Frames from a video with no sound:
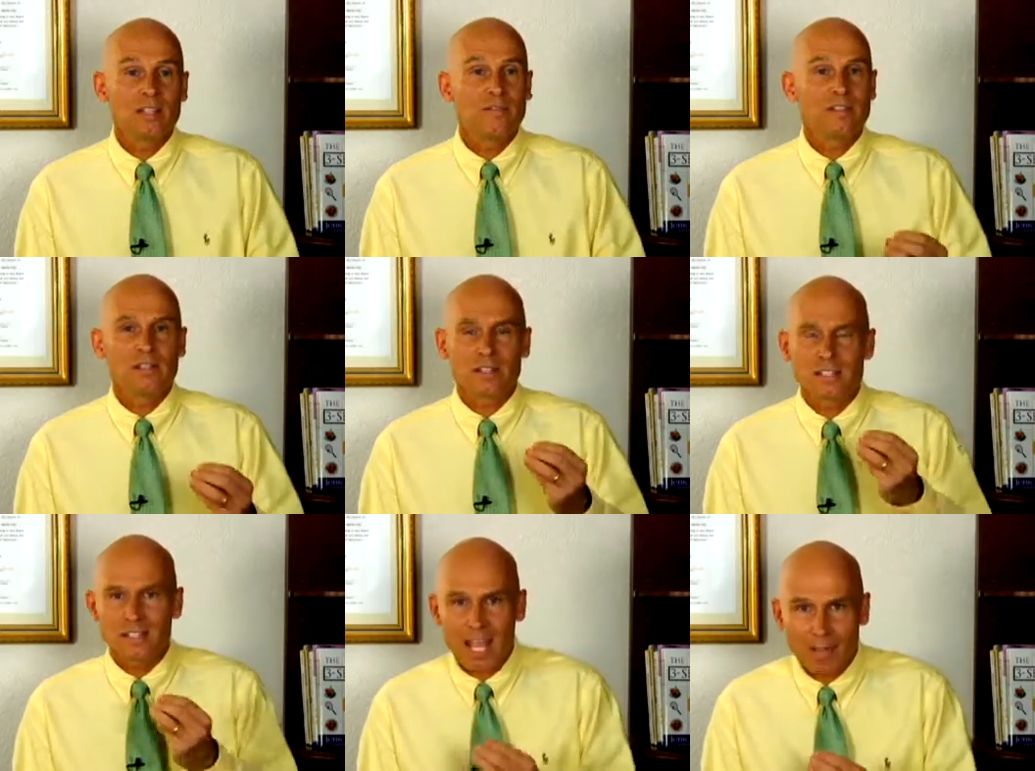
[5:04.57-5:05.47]
to feel the
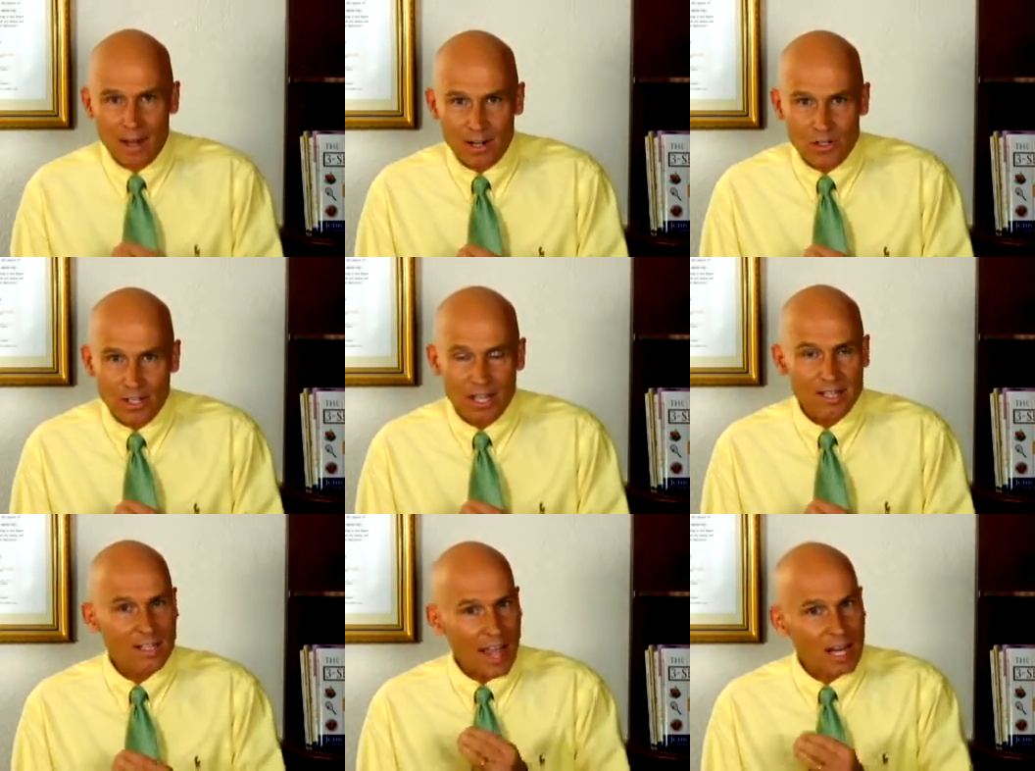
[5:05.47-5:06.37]
same energy at
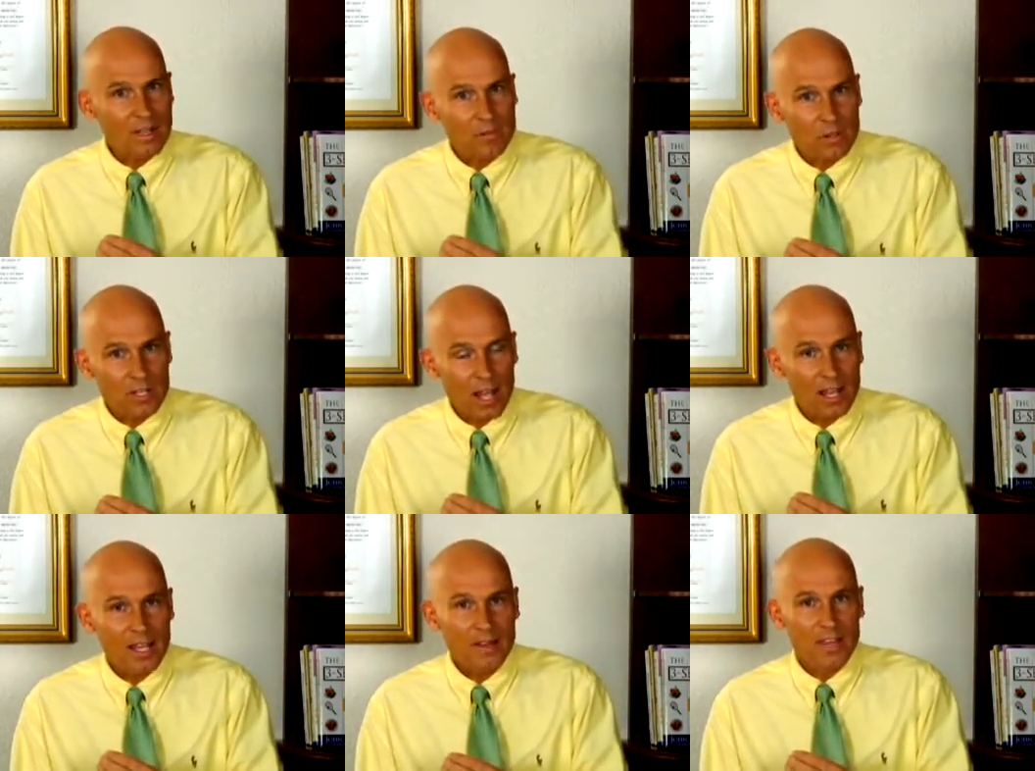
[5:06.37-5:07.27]
the end of your
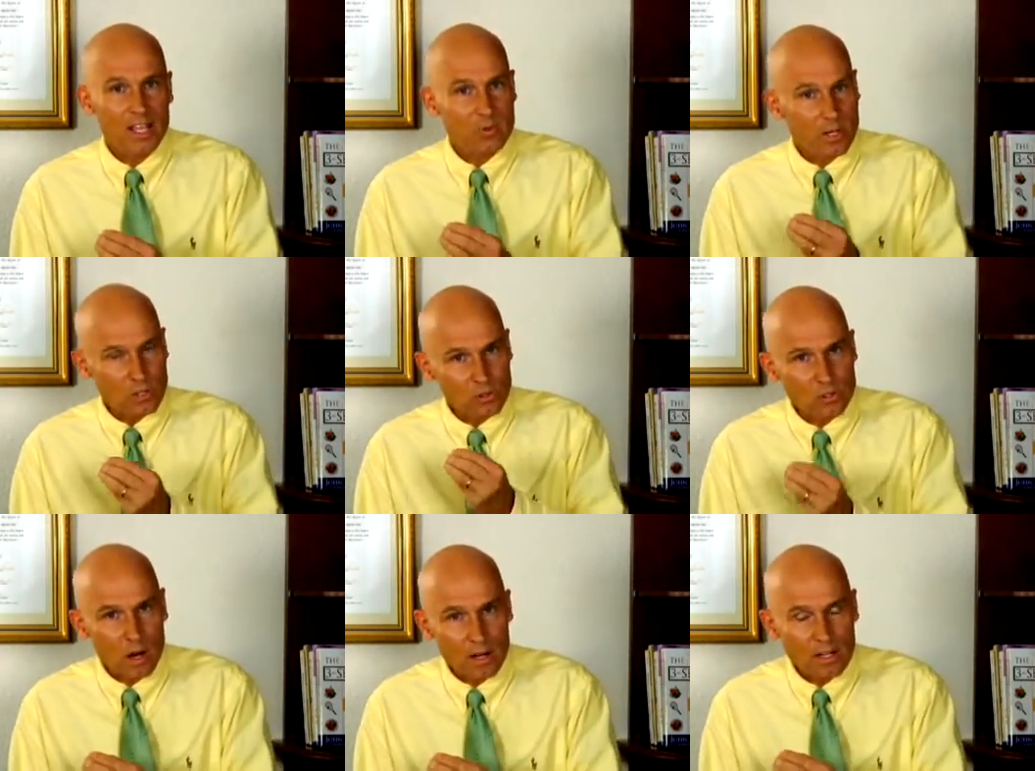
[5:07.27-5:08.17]
day as when you
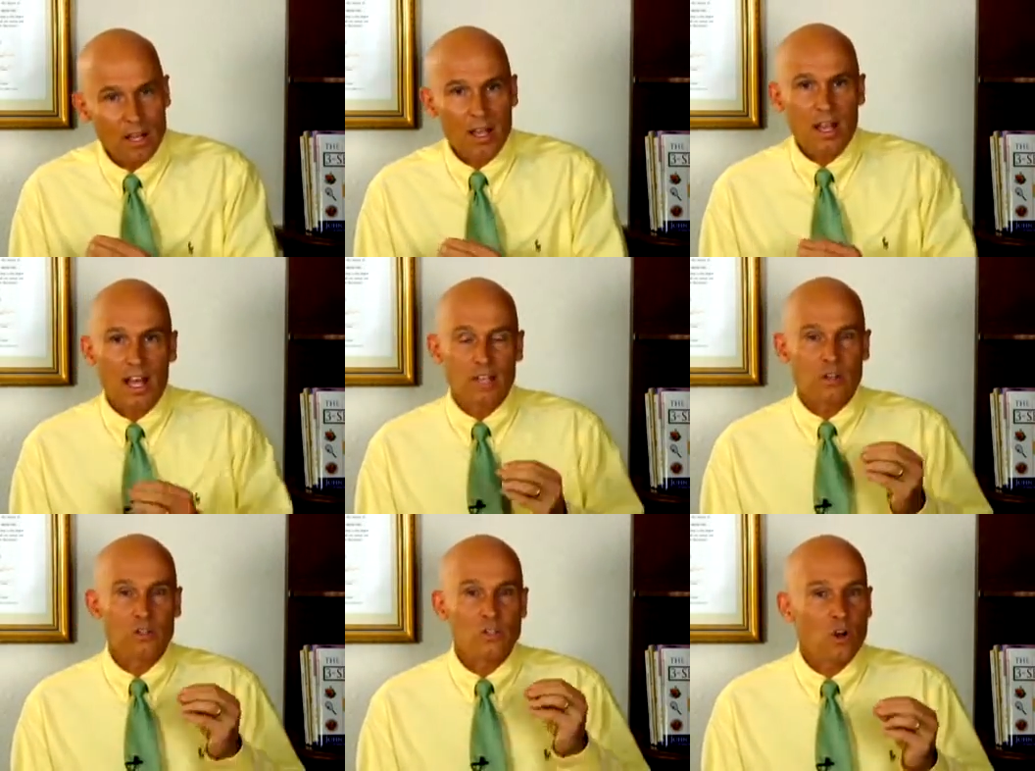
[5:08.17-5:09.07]
started, and
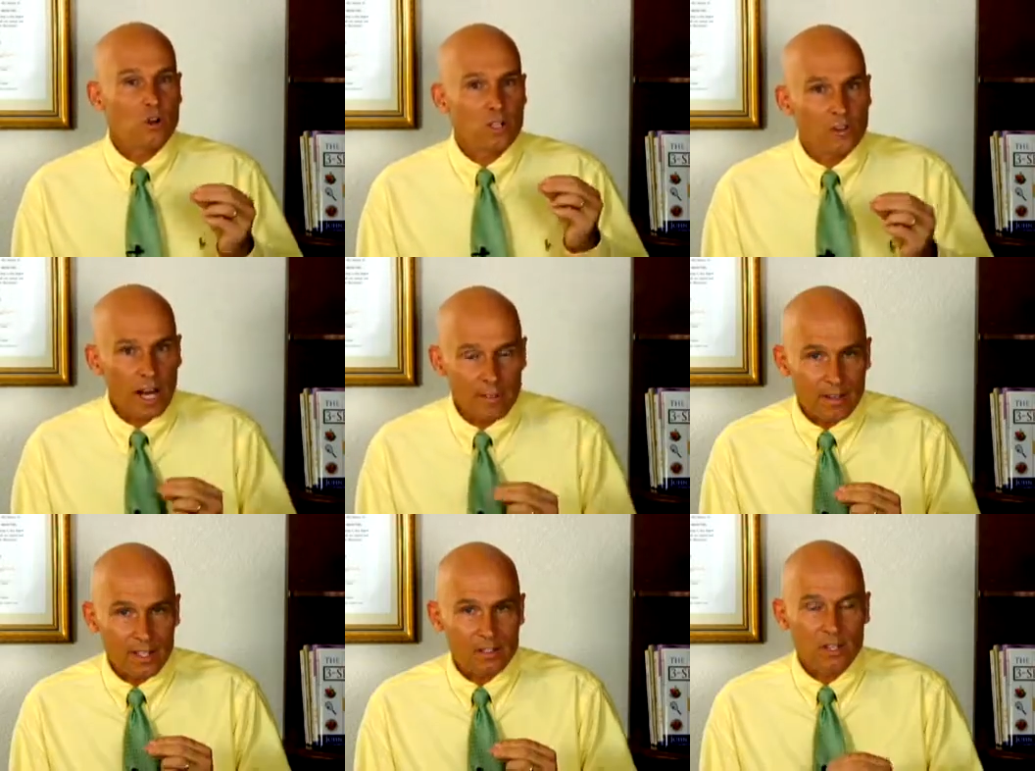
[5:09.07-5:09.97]
there's no
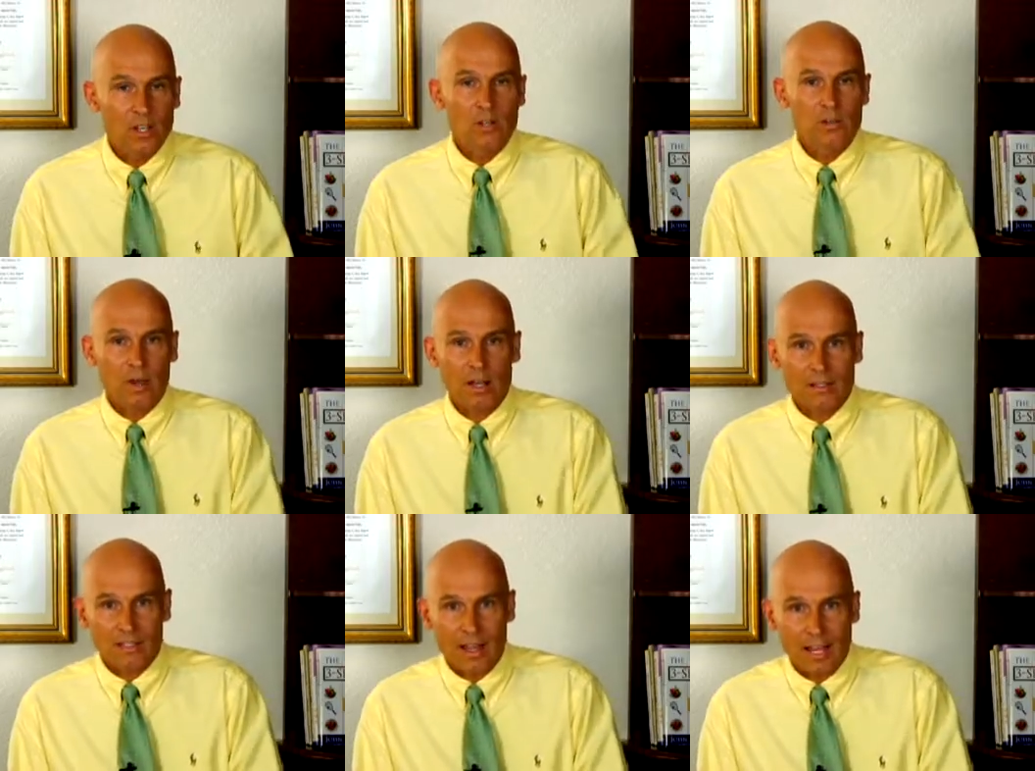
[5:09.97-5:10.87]
cravings throughout
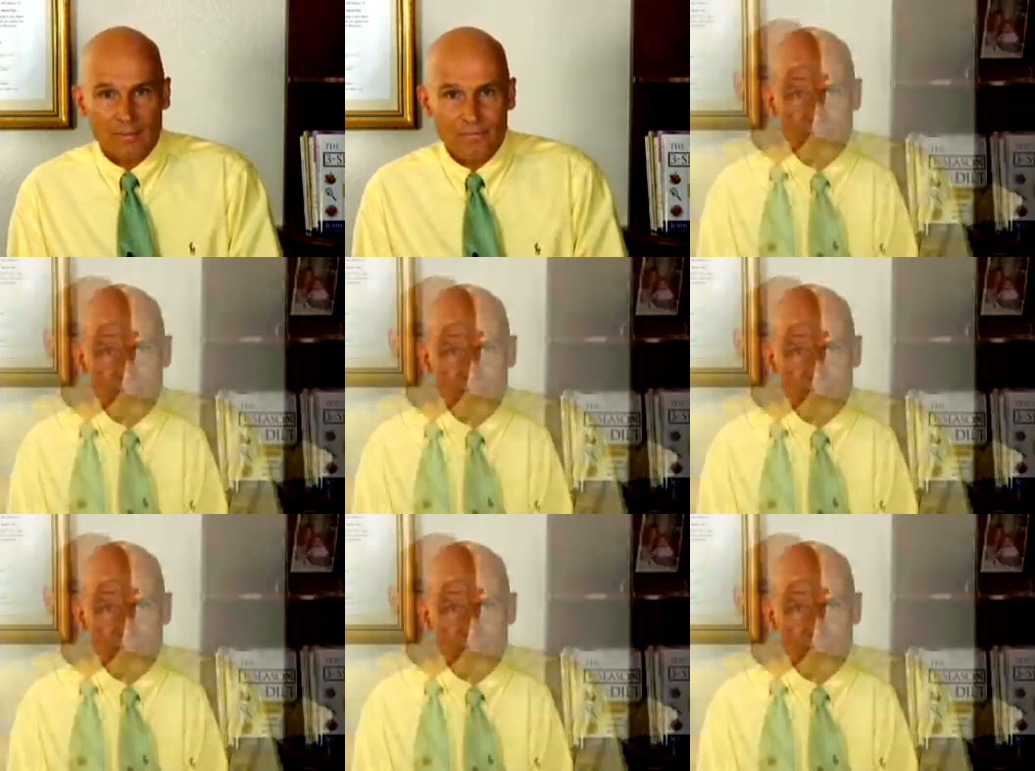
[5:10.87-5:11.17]
the day.